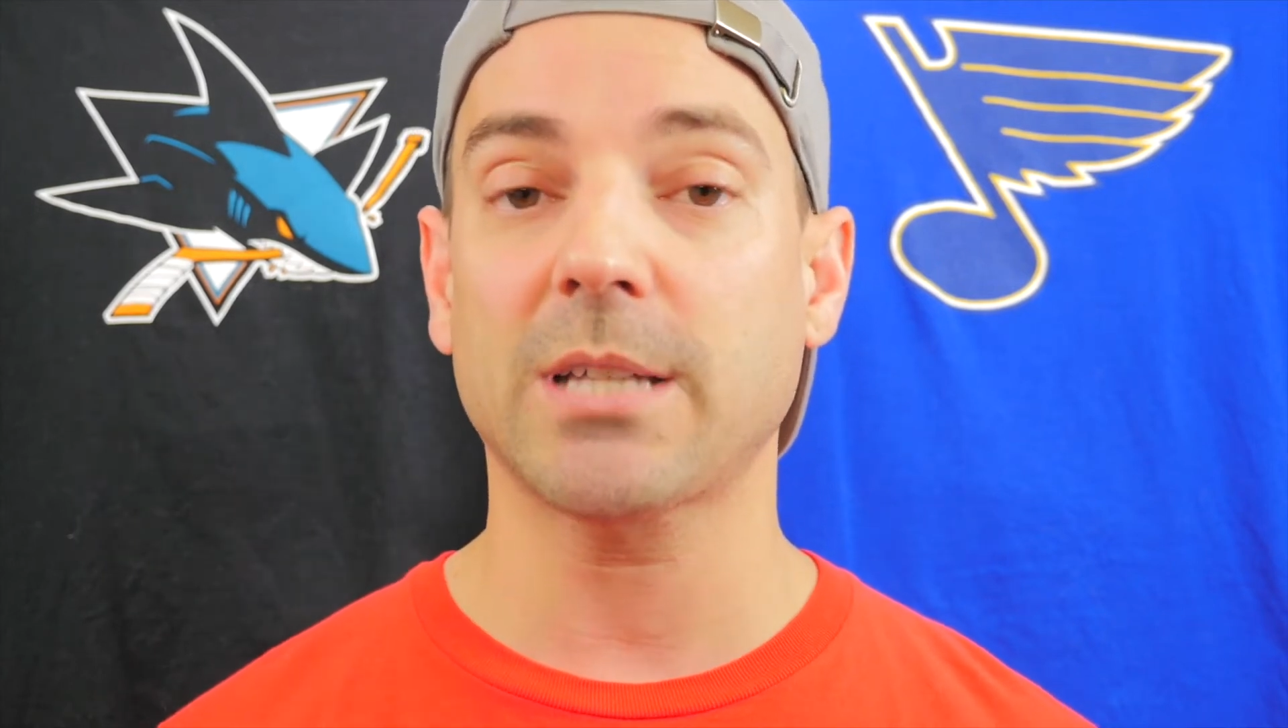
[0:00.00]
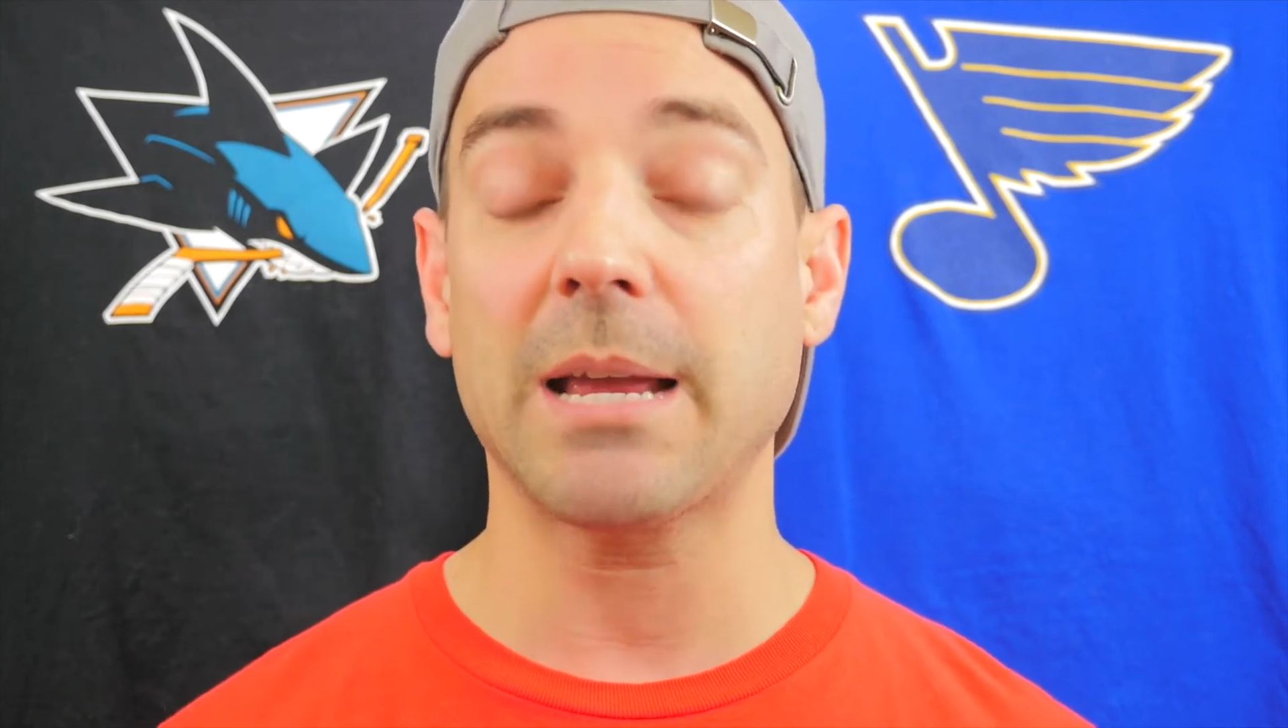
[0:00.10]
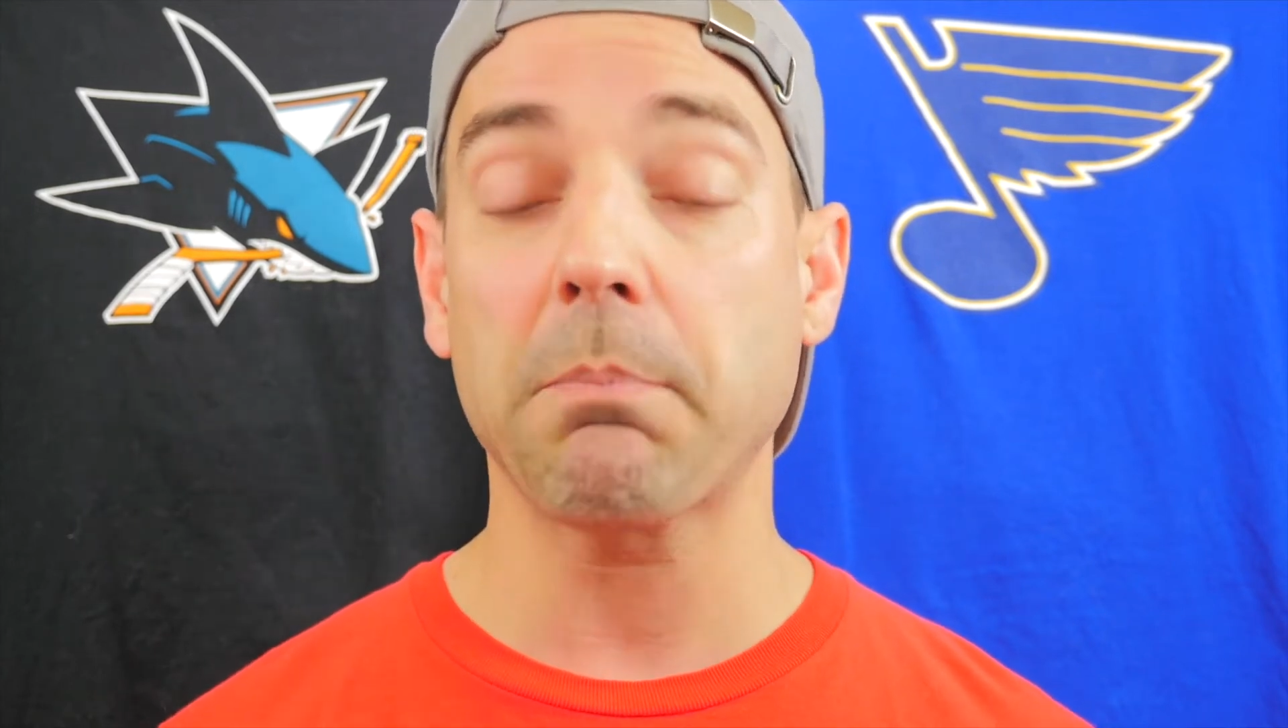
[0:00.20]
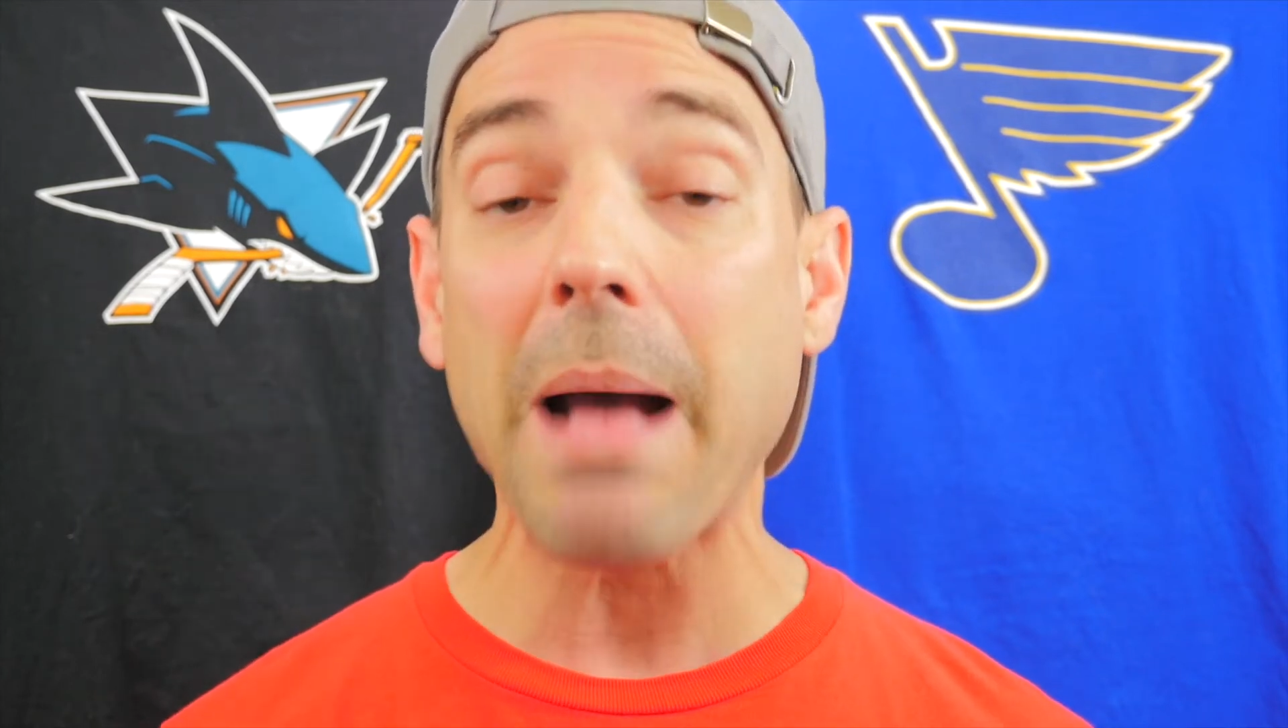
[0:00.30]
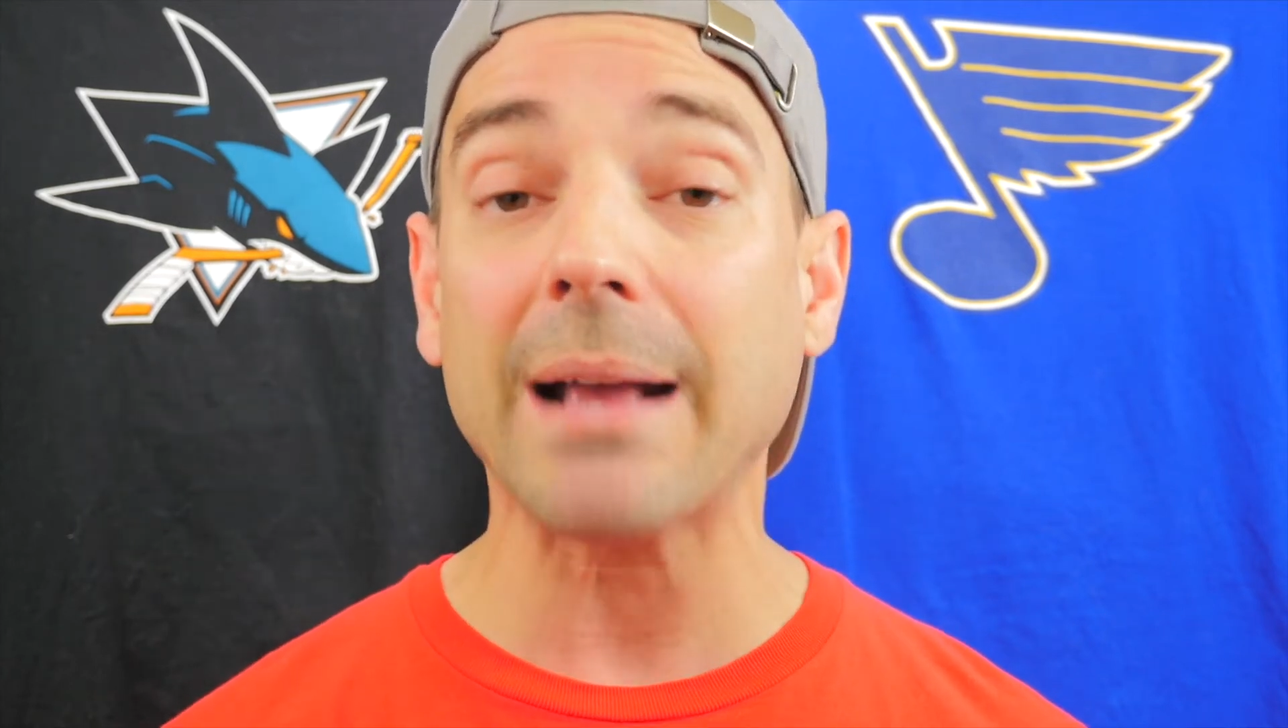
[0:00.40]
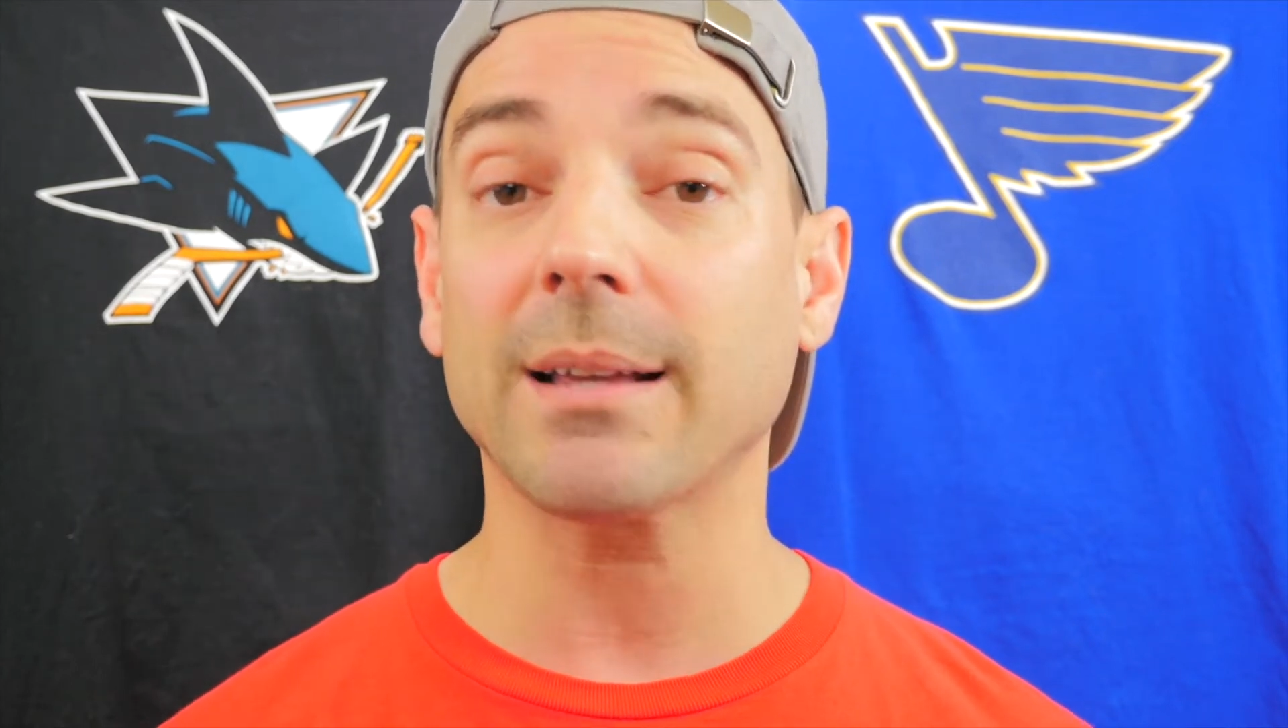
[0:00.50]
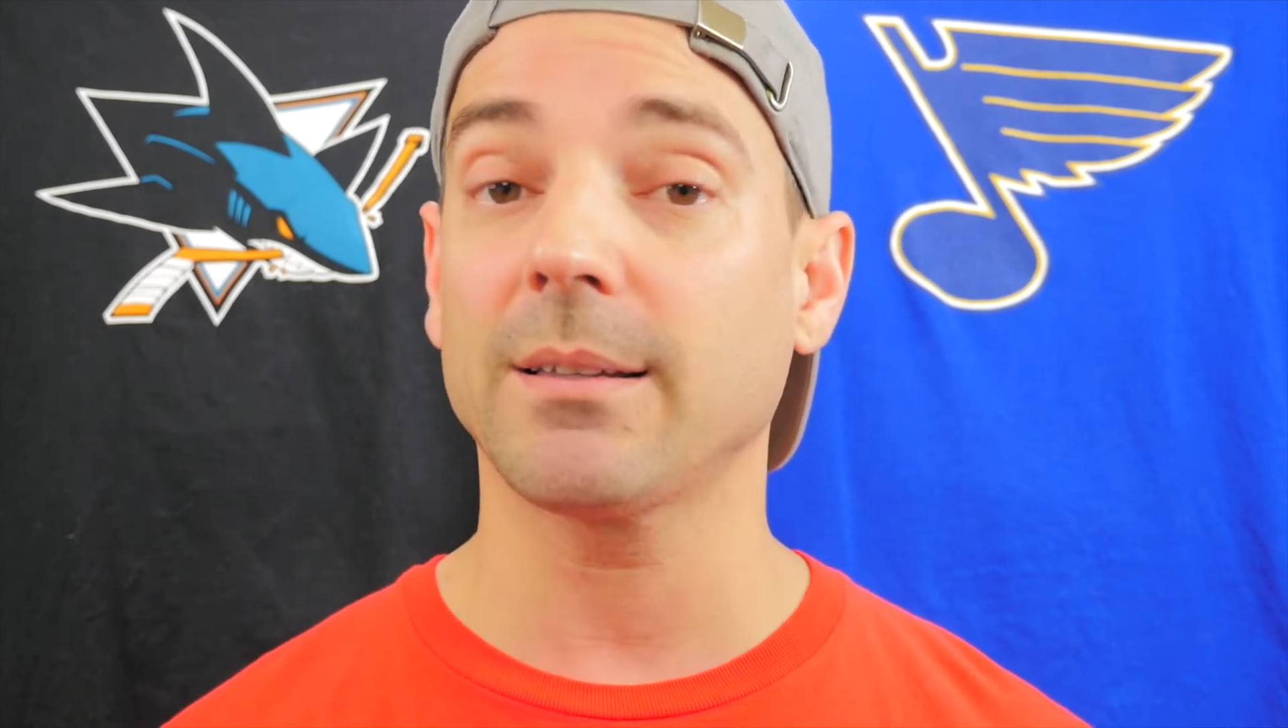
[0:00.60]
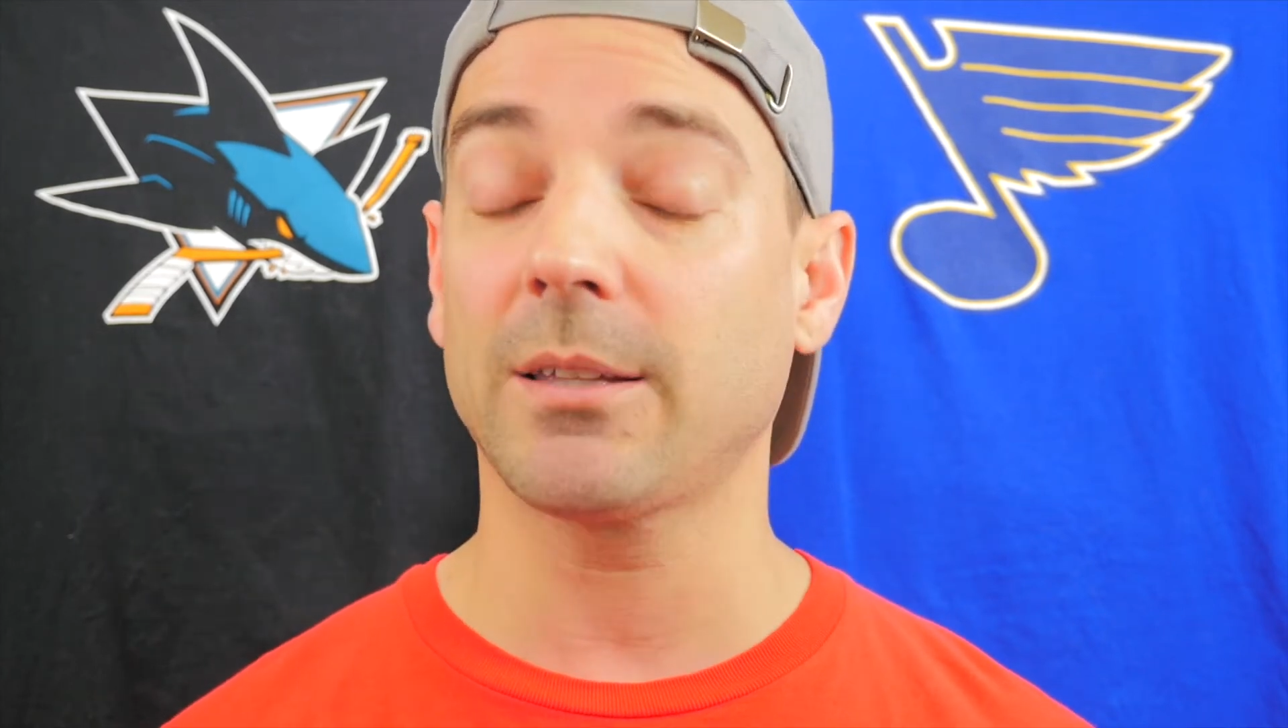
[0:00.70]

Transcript: take back